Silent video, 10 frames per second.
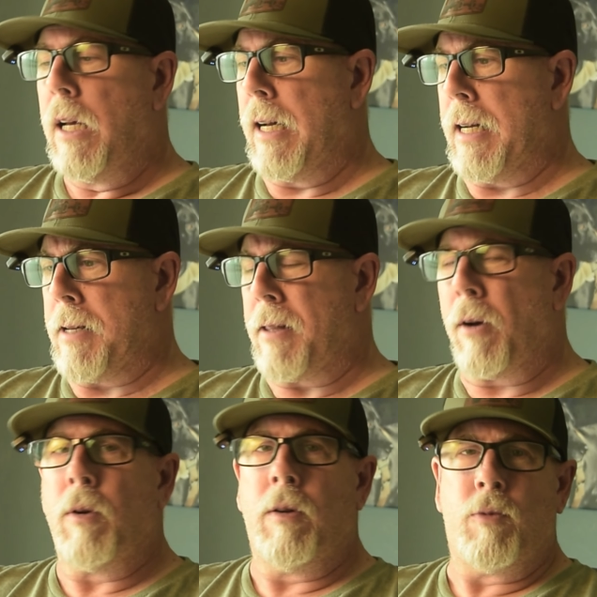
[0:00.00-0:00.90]

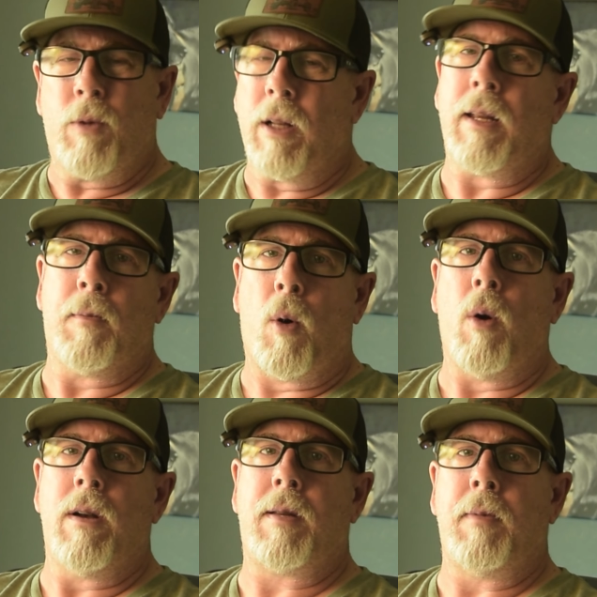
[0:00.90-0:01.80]
They're really
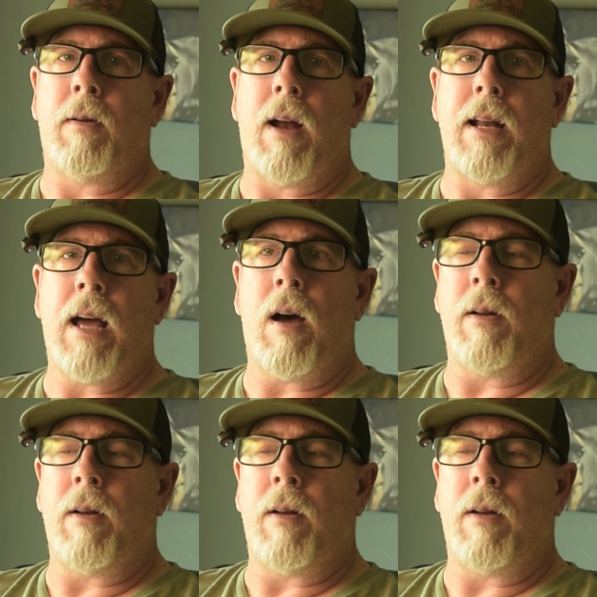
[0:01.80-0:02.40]
important to me right now.